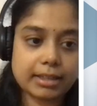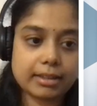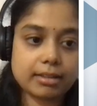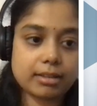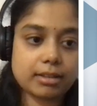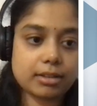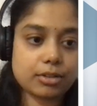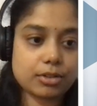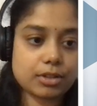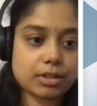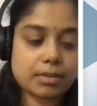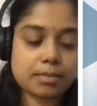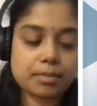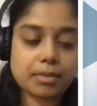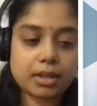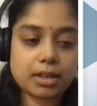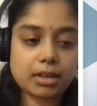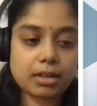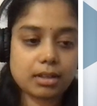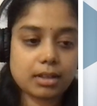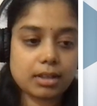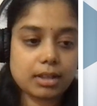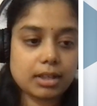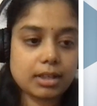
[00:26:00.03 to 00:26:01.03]
header or
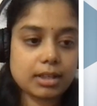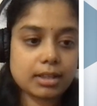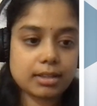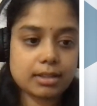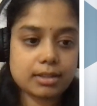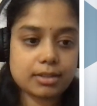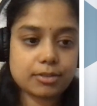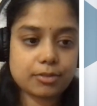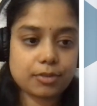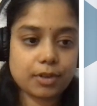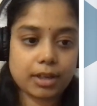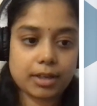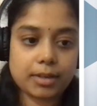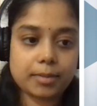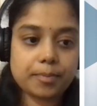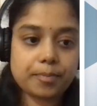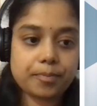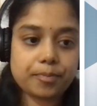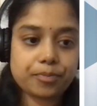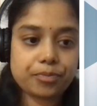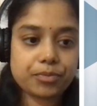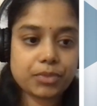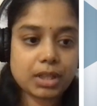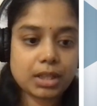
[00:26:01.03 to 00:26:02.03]
something. It's fine.
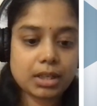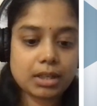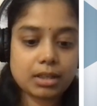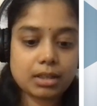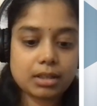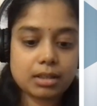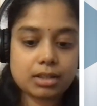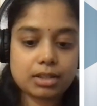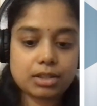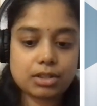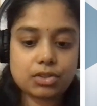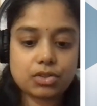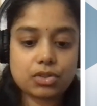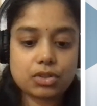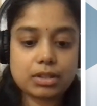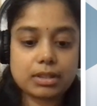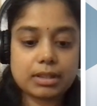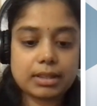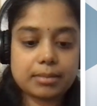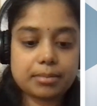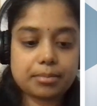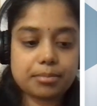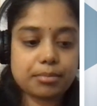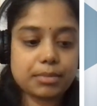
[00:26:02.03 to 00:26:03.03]
So
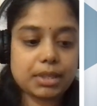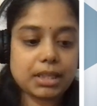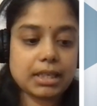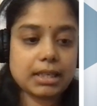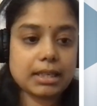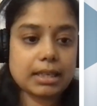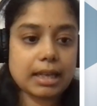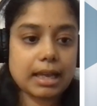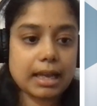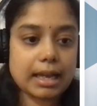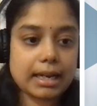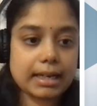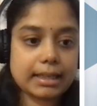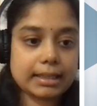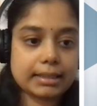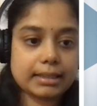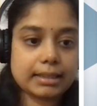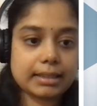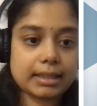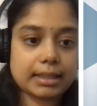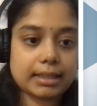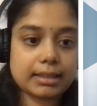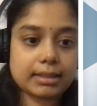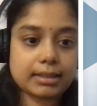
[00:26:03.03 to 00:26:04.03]
let me add
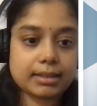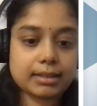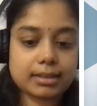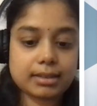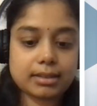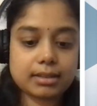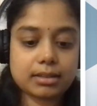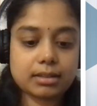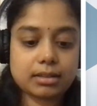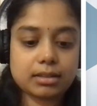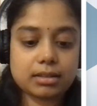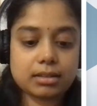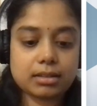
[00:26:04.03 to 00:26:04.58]
that